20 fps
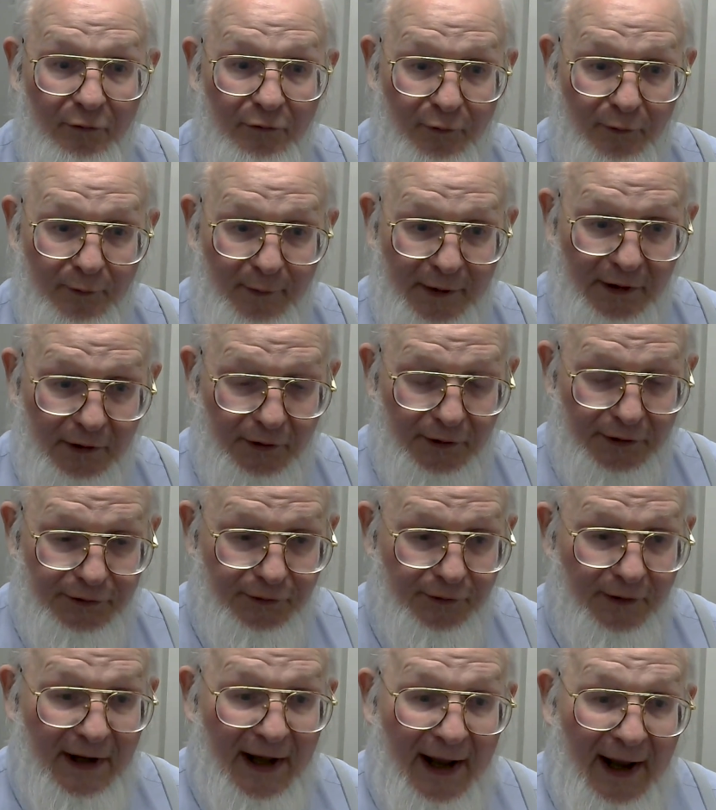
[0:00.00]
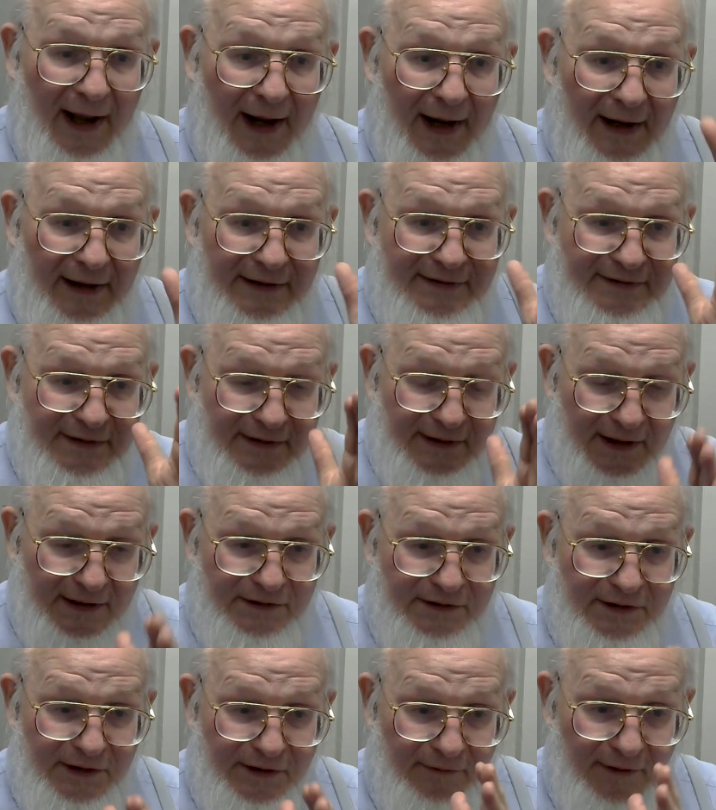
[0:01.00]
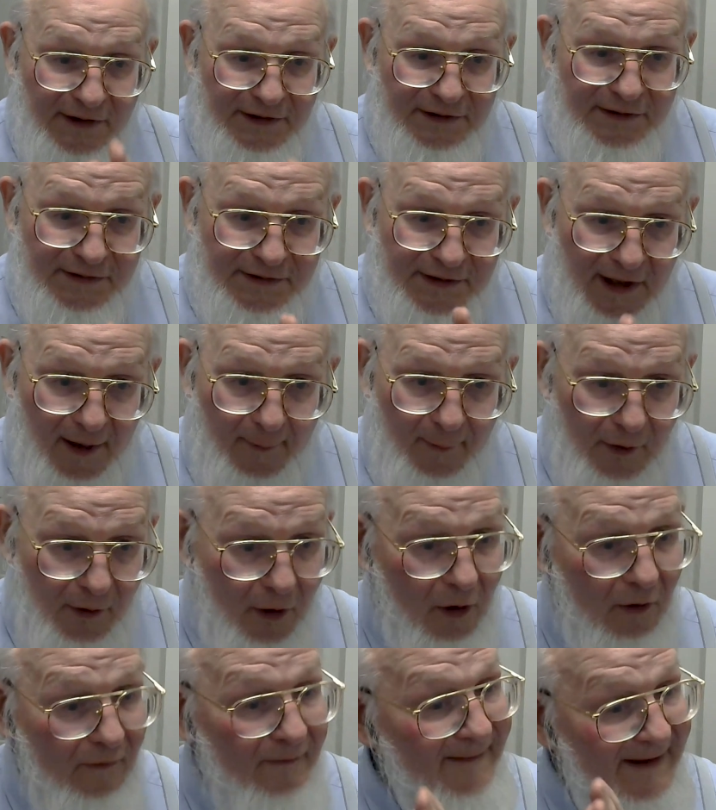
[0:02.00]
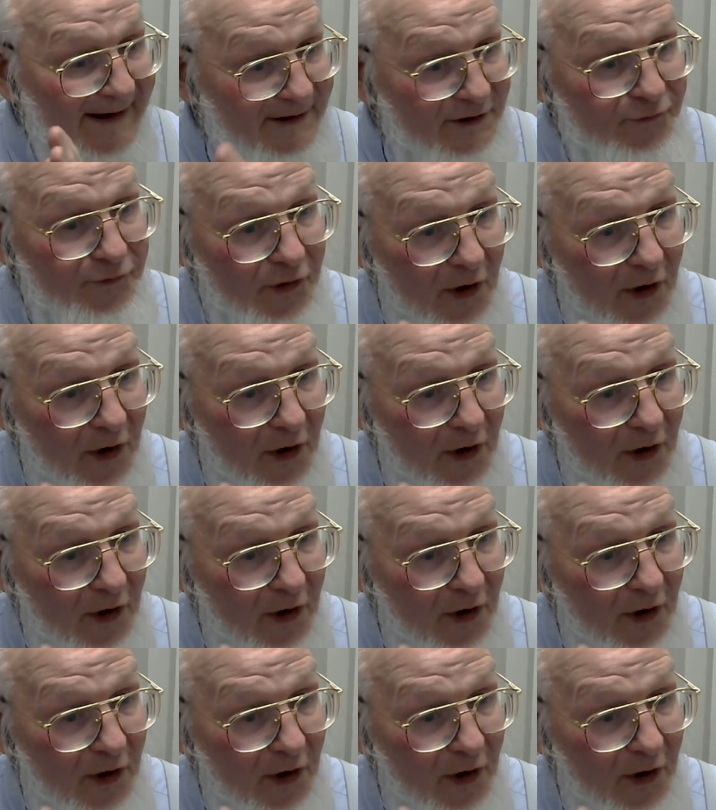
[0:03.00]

would be alert to. As the next generations come along, they do